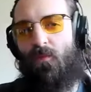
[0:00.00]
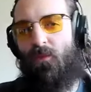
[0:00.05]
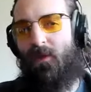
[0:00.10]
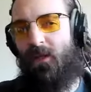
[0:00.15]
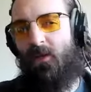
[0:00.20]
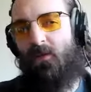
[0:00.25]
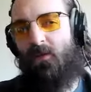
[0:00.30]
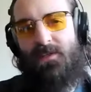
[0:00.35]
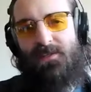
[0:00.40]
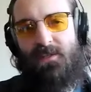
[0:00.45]

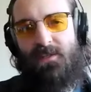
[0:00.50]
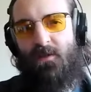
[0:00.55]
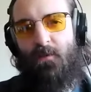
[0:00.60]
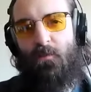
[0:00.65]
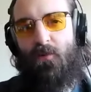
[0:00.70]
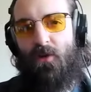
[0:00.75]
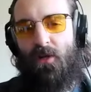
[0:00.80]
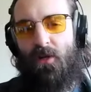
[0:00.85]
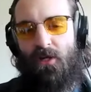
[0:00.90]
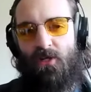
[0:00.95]
increasing the
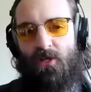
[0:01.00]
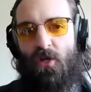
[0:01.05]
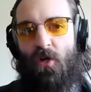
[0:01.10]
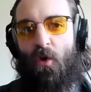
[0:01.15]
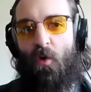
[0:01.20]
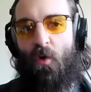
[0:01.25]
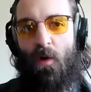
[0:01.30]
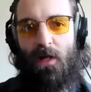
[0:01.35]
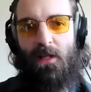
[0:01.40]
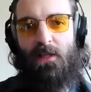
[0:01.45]
production
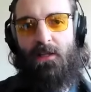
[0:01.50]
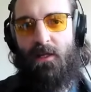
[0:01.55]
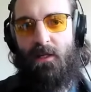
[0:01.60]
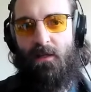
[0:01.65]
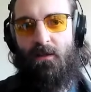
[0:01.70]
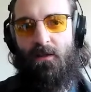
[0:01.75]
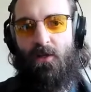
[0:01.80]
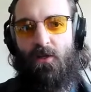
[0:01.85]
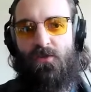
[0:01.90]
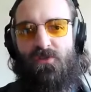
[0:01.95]

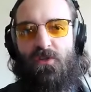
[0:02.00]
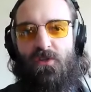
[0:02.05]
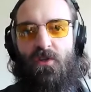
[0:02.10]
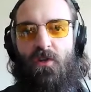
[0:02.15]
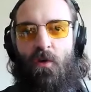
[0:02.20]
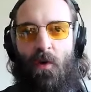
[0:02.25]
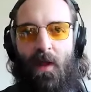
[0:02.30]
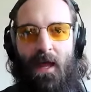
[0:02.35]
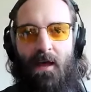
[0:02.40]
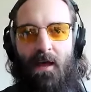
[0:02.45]
quality, so you
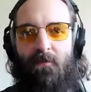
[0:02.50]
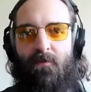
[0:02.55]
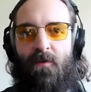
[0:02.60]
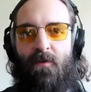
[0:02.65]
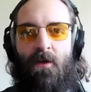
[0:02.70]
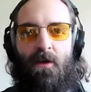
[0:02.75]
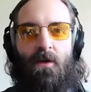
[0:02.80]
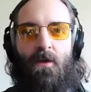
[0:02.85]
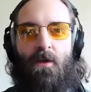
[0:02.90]
don't have